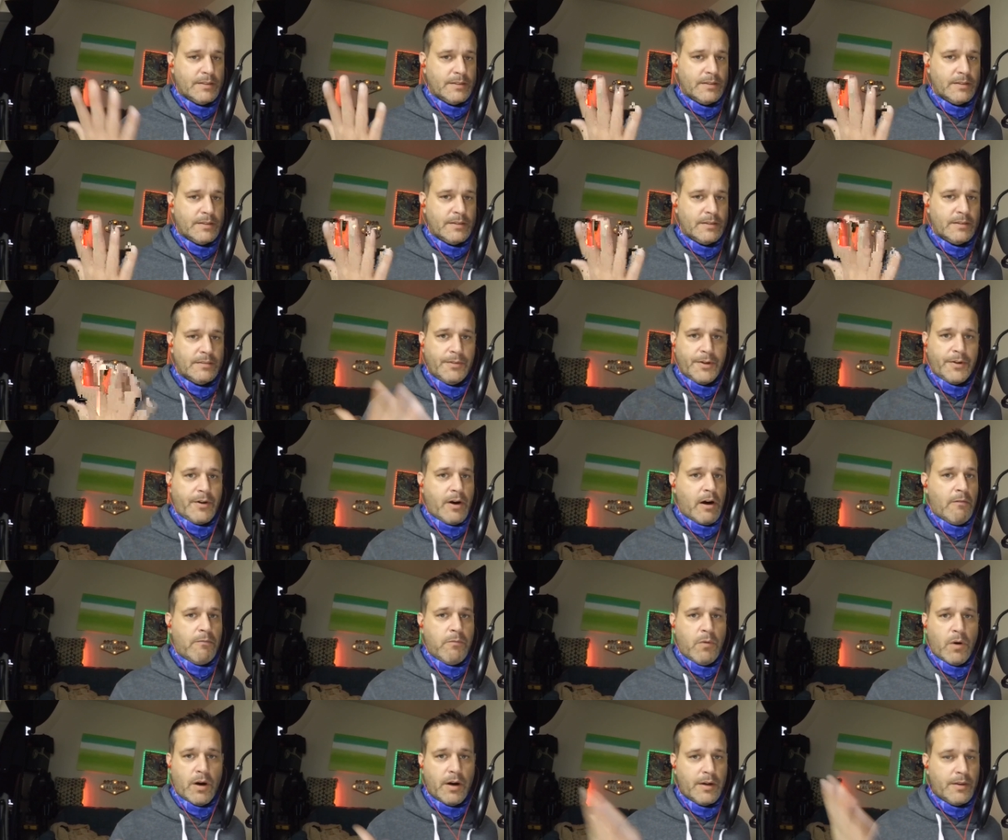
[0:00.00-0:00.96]
So they're
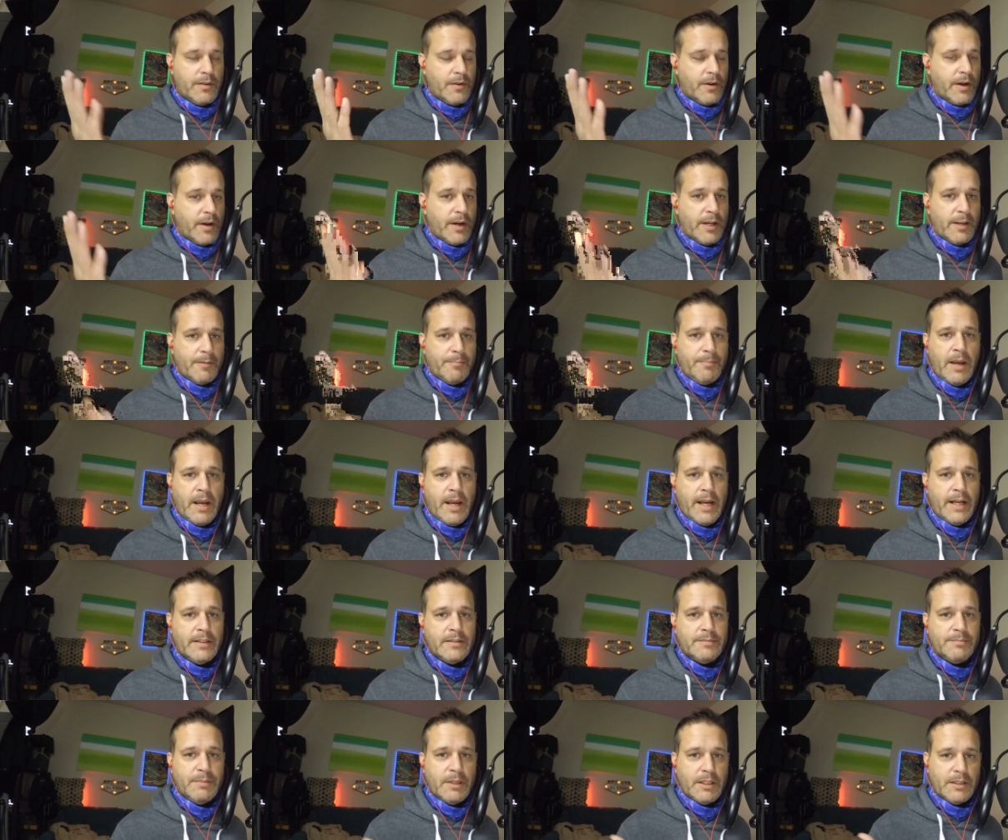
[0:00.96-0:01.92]
off work, they're getting
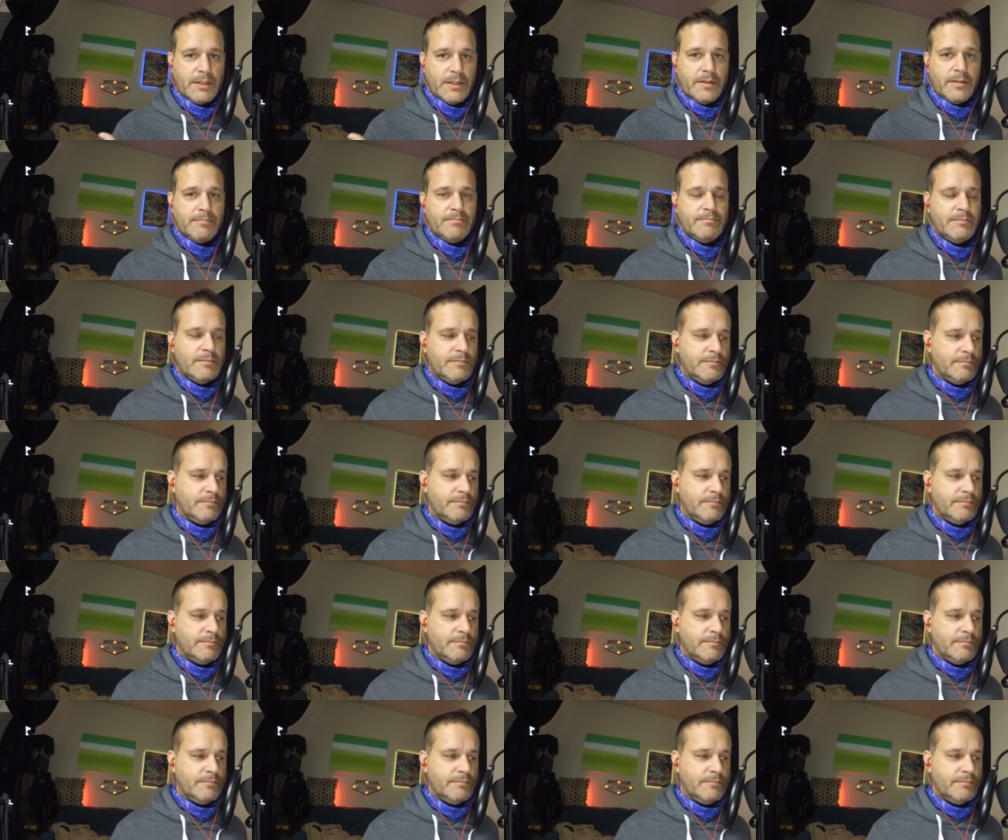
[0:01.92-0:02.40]
paid, but they're,